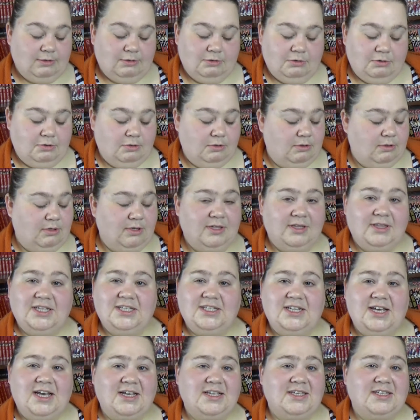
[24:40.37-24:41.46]
ooh, the
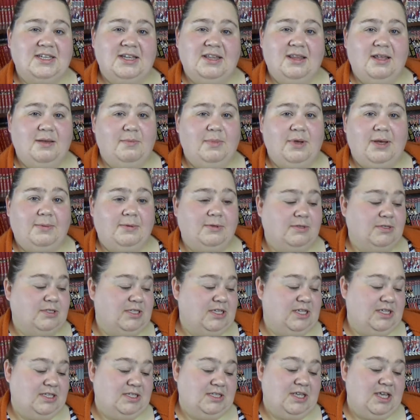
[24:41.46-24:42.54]
text in the bubbles
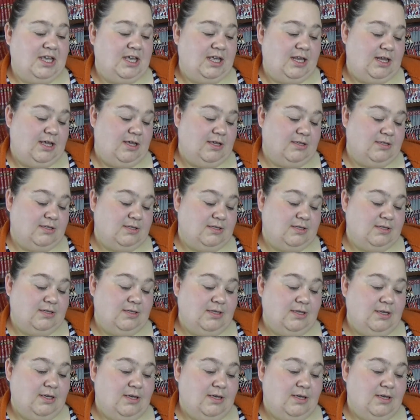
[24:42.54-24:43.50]
is hideous.